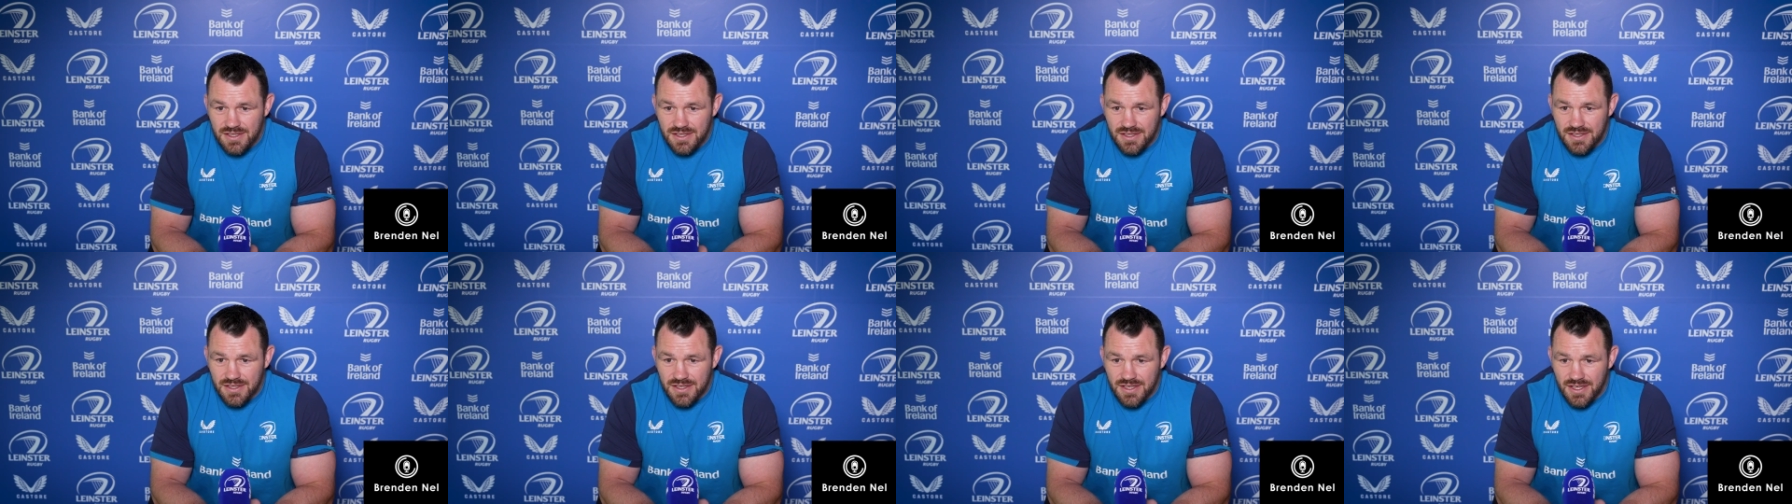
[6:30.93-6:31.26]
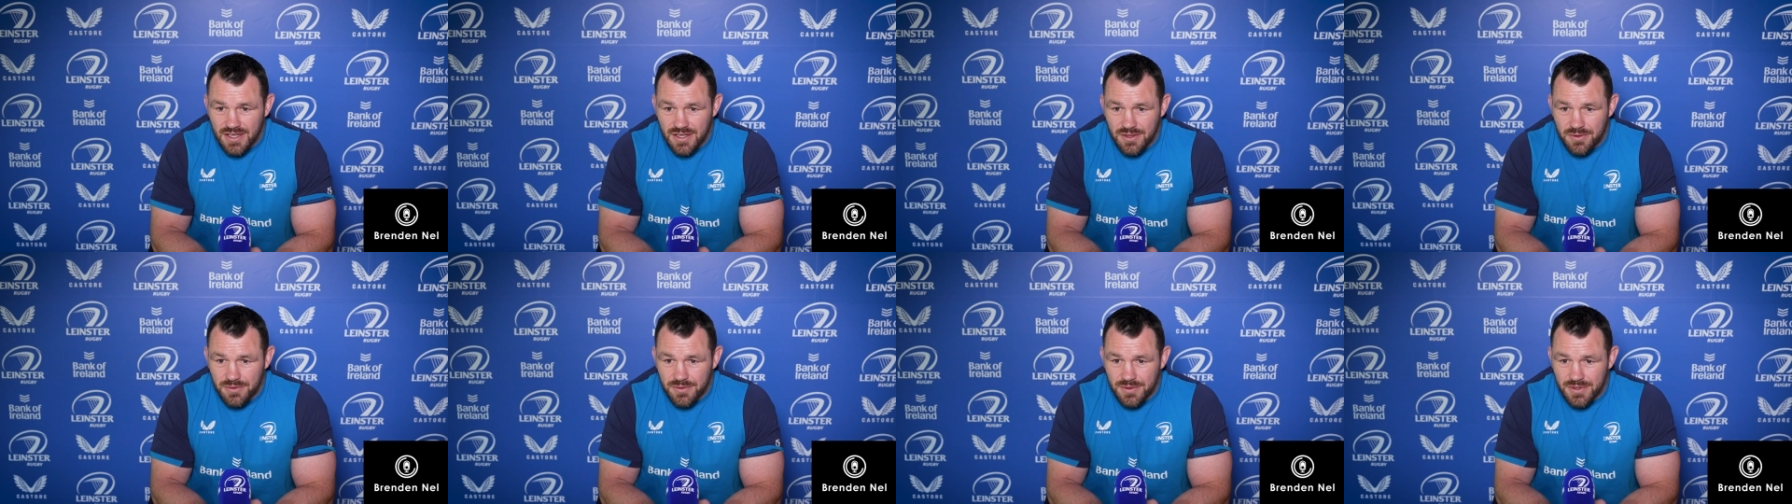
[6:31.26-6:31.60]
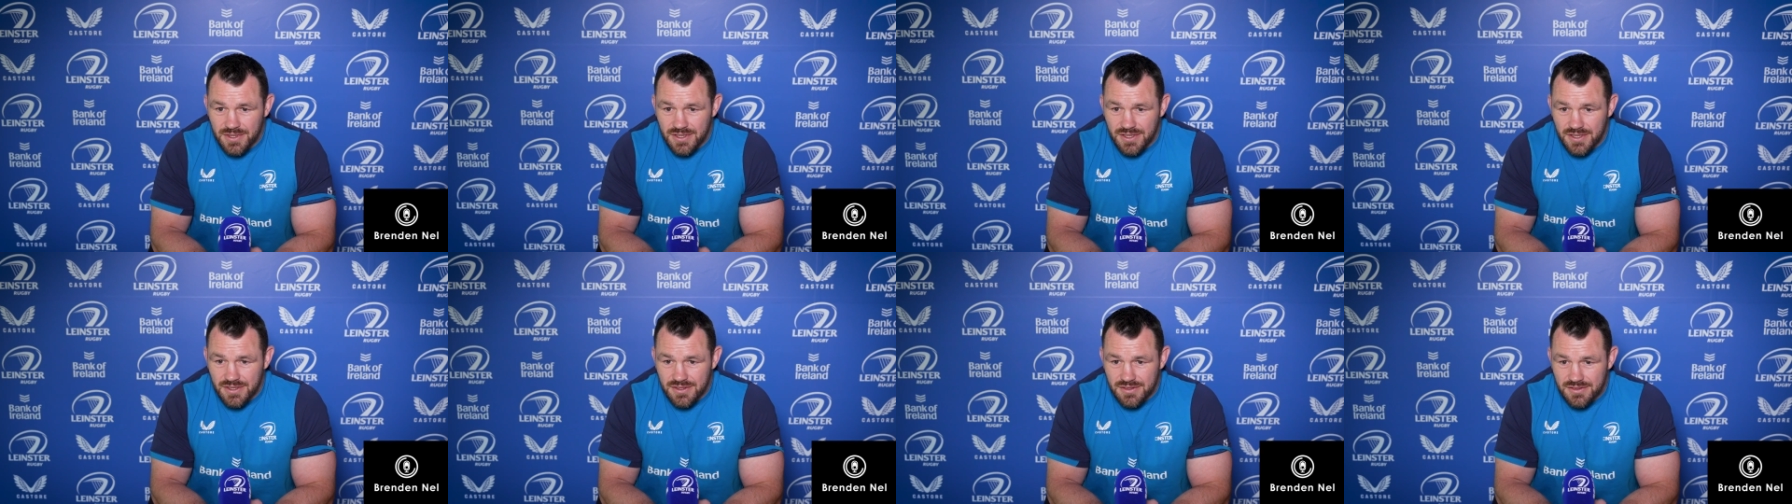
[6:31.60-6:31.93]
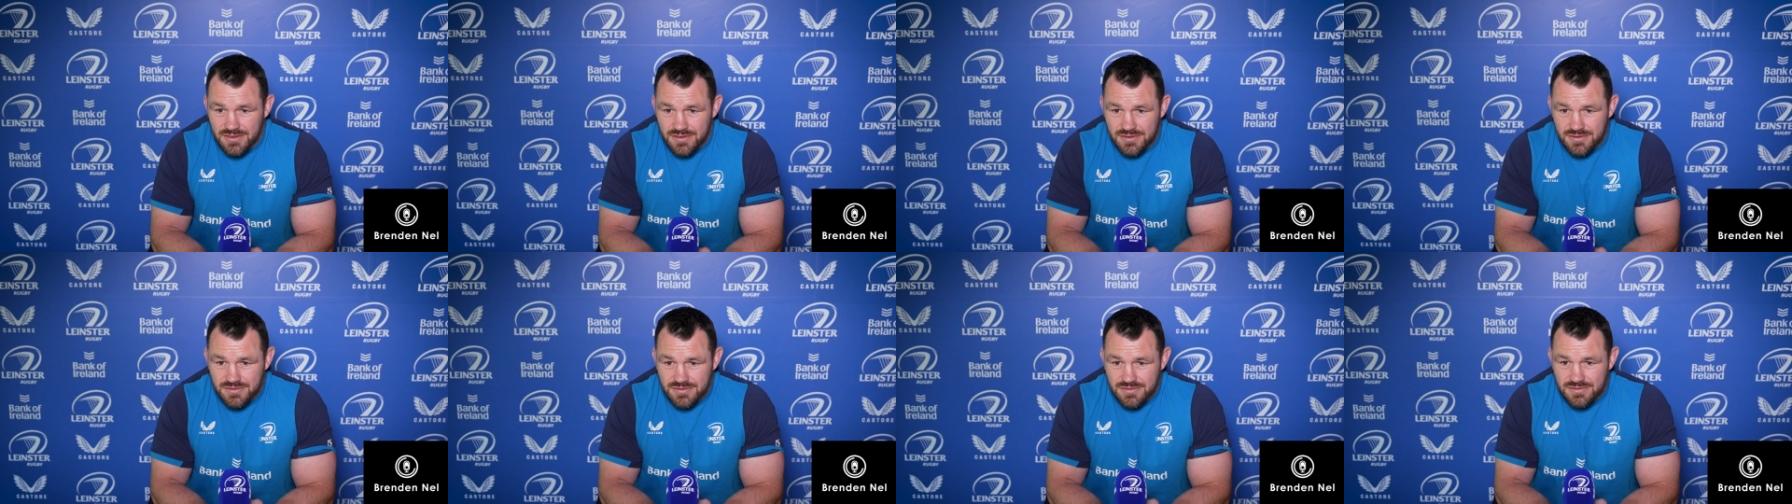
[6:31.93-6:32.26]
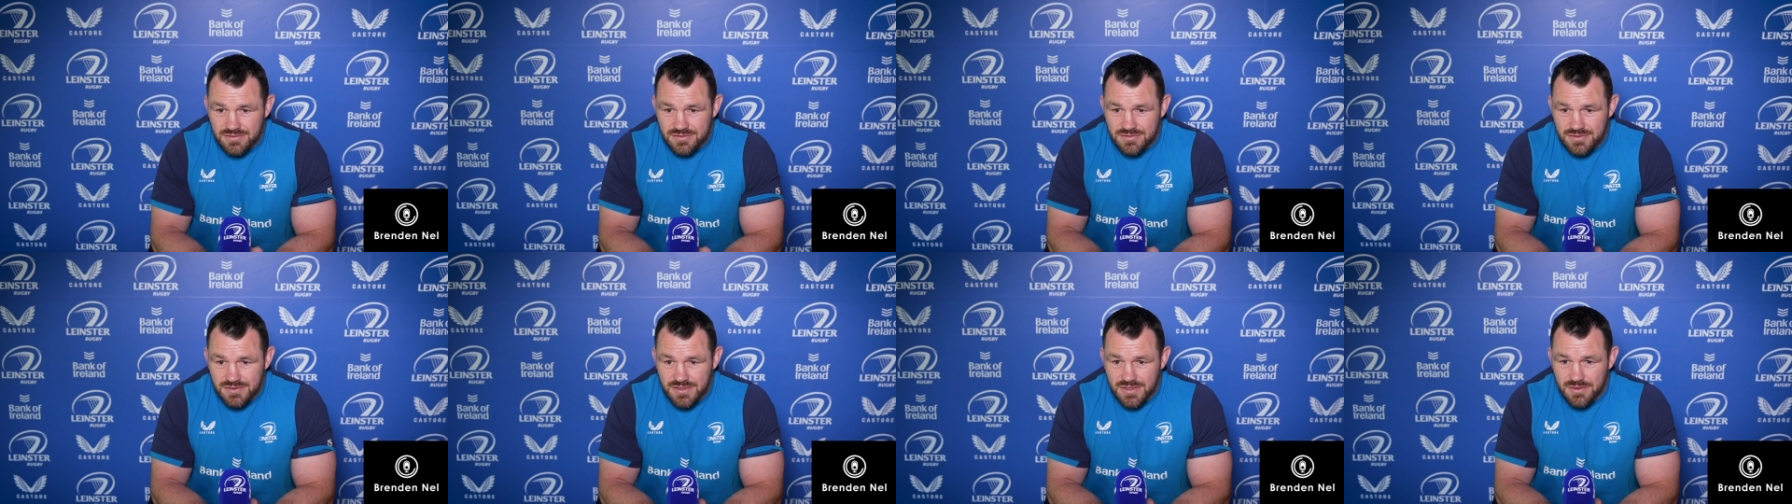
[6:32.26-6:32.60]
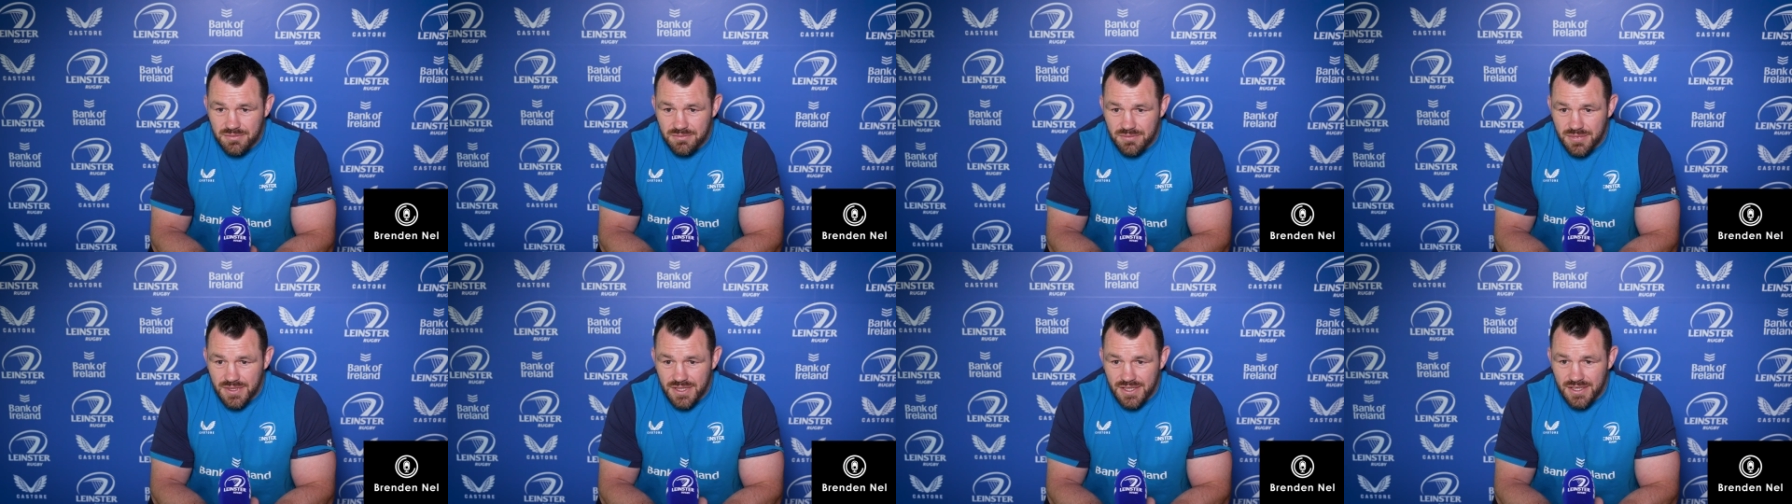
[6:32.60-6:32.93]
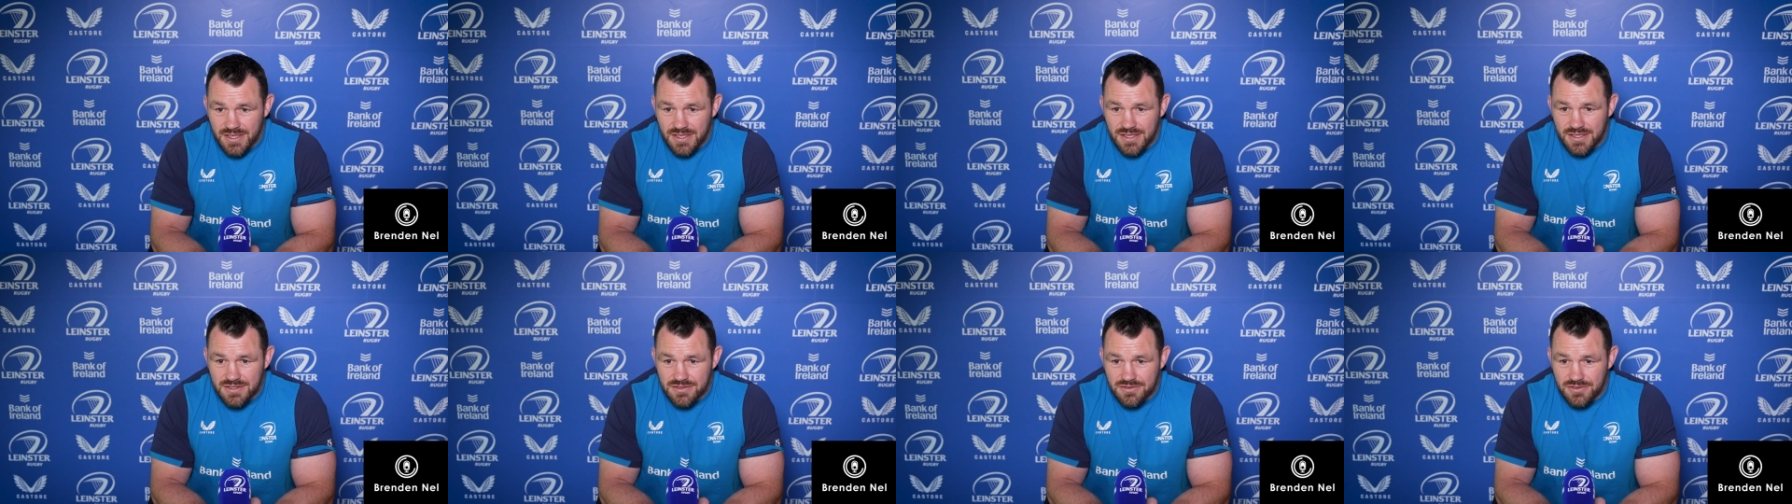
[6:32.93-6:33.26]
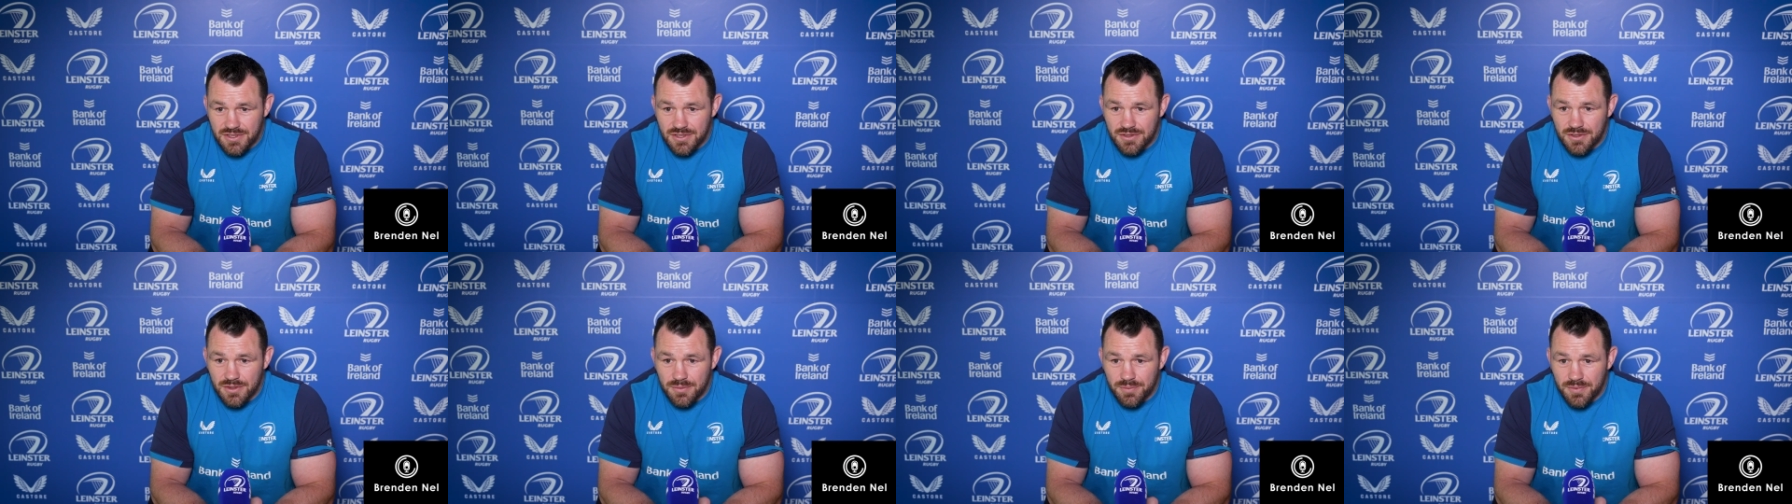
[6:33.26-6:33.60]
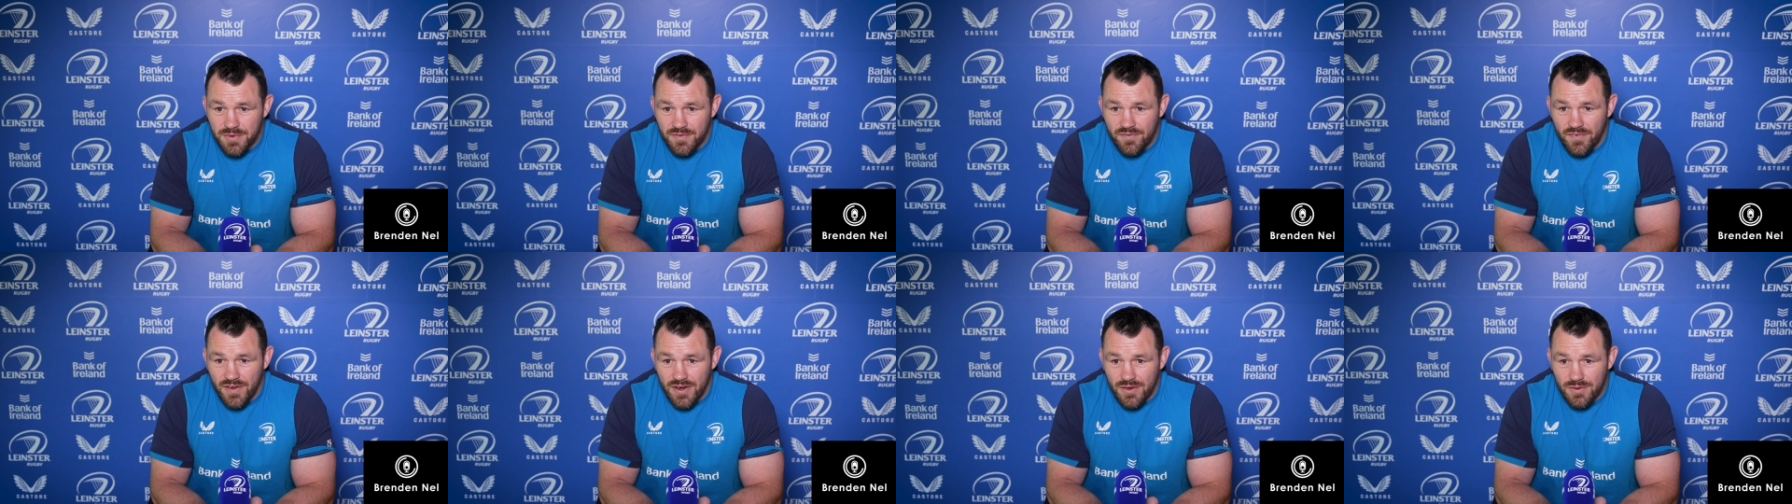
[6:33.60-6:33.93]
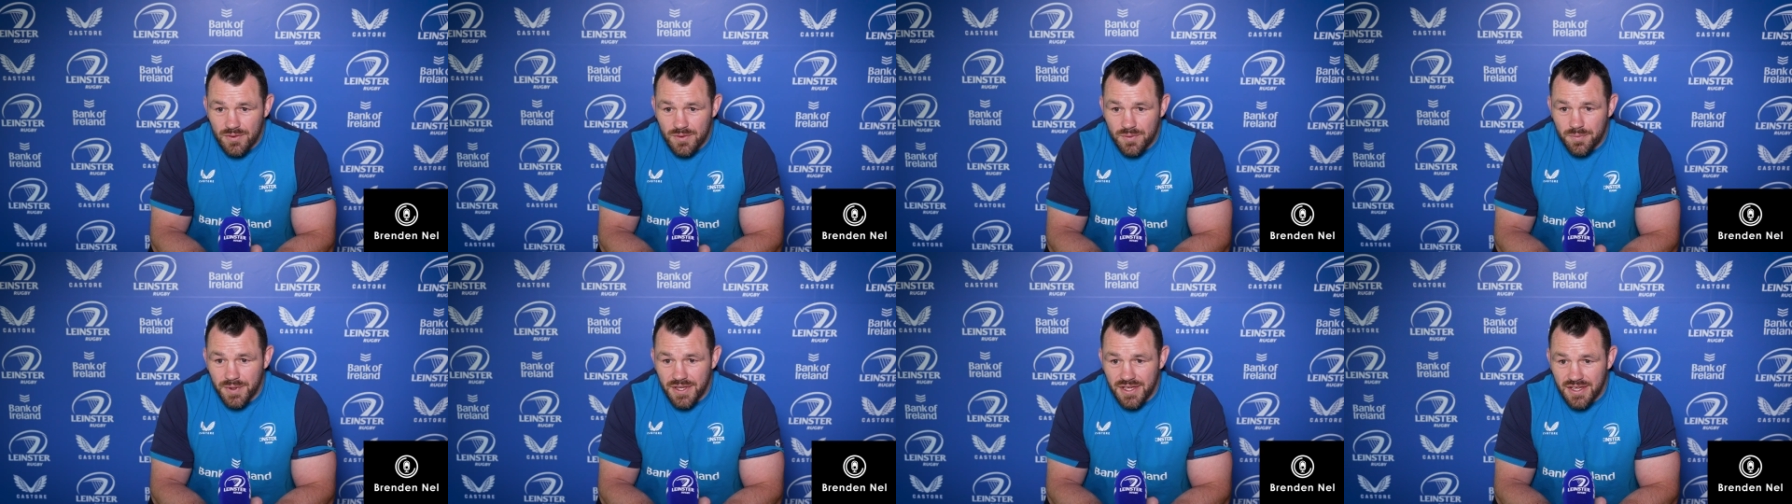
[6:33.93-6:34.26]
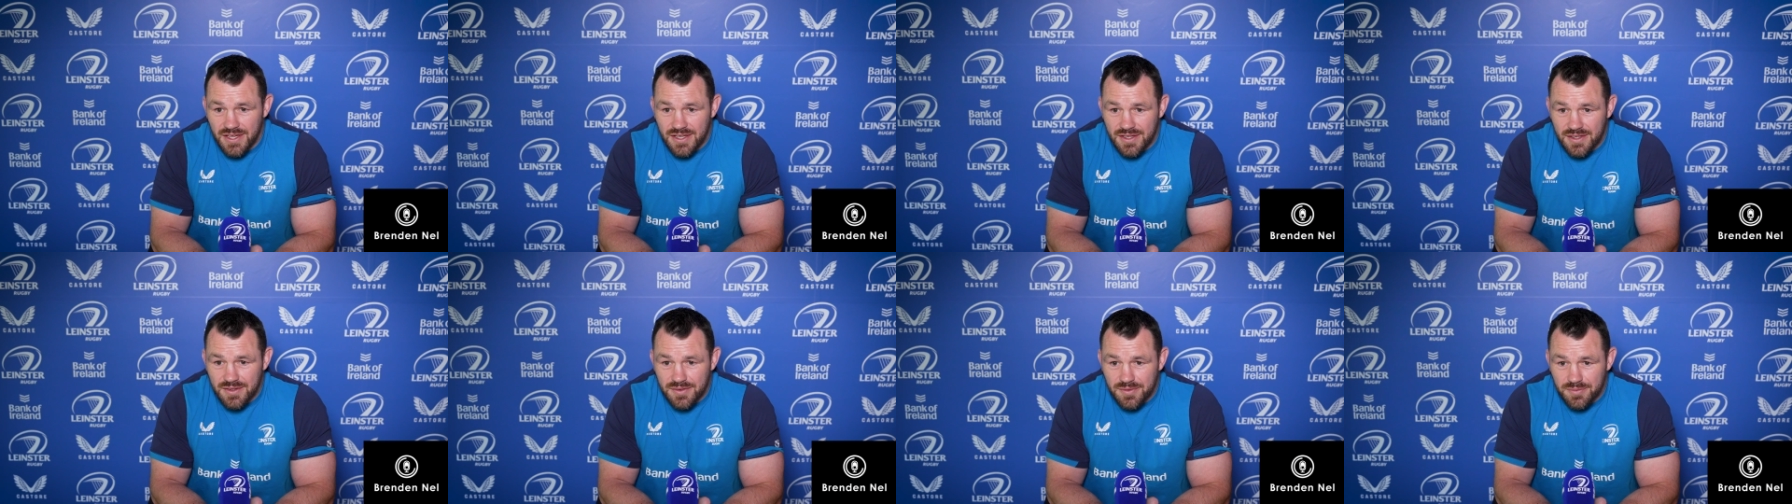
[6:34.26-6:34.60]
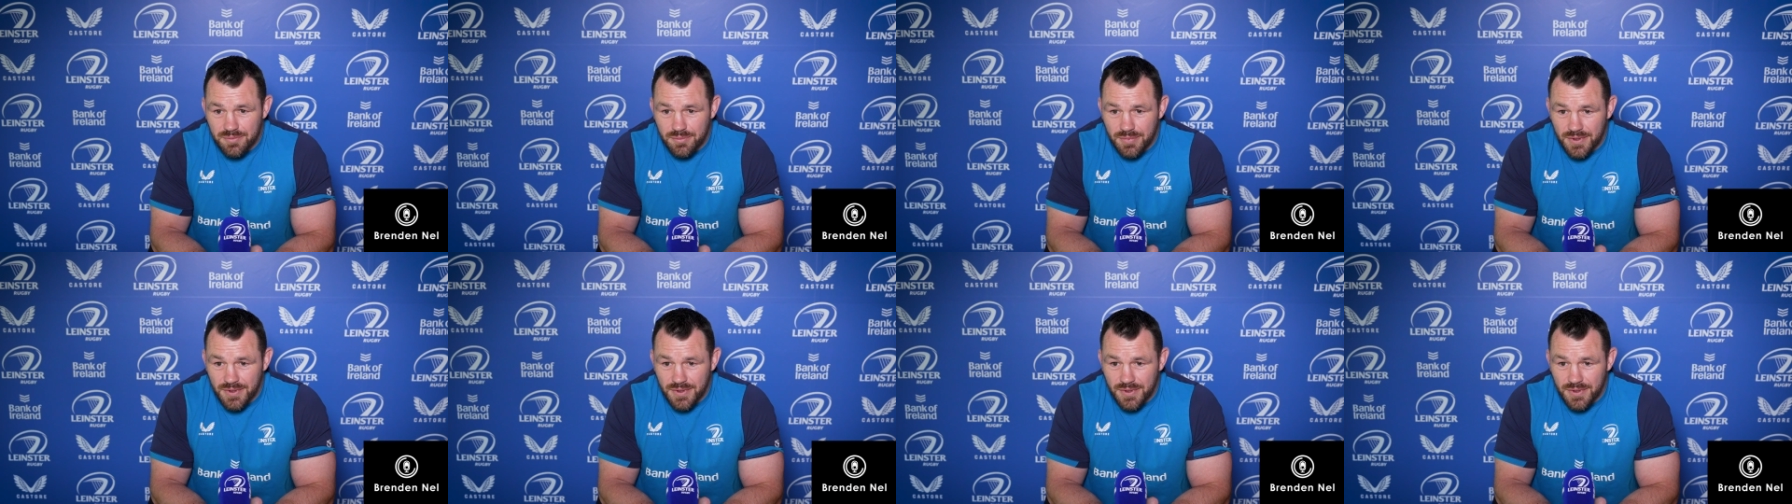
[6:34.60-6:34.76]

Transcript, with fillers: and how we completely screwed up the following week